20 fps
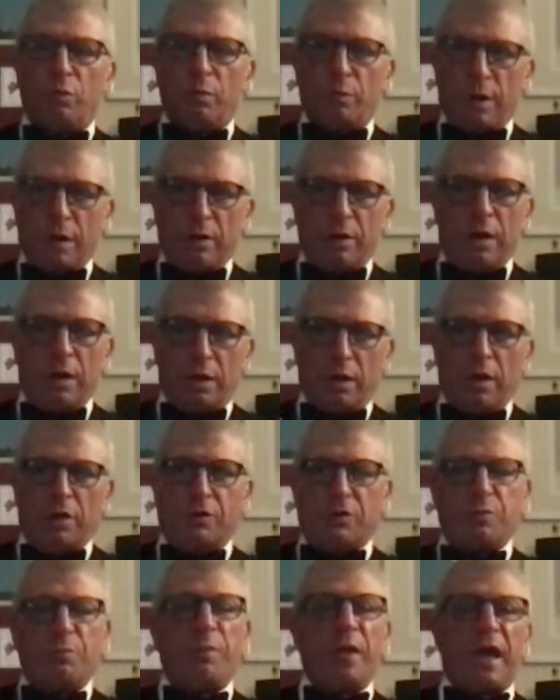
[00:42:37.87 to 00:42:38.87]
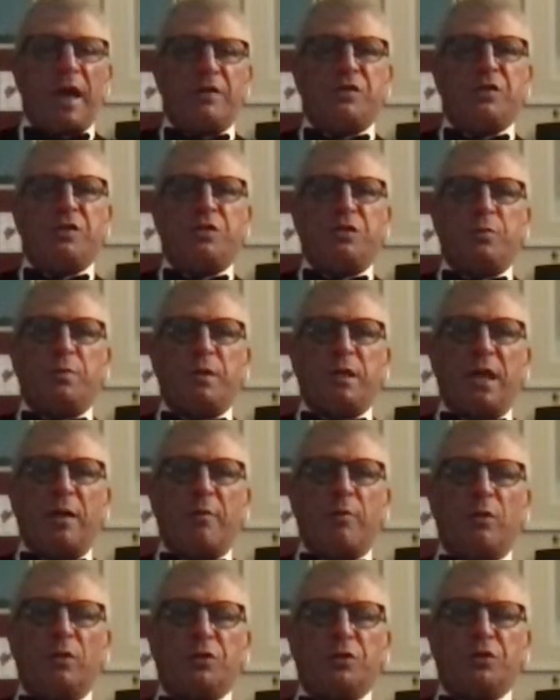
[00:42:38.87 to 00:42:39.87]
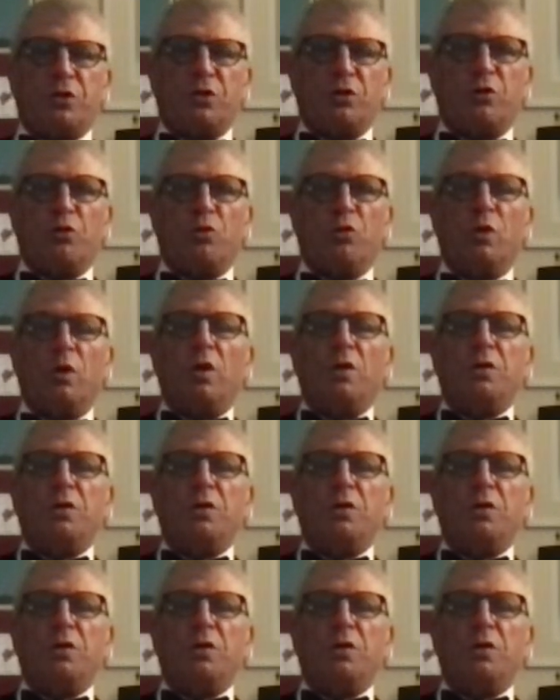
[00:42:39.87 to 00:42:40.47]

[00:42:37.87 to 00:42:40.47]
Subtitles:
it's best to be able to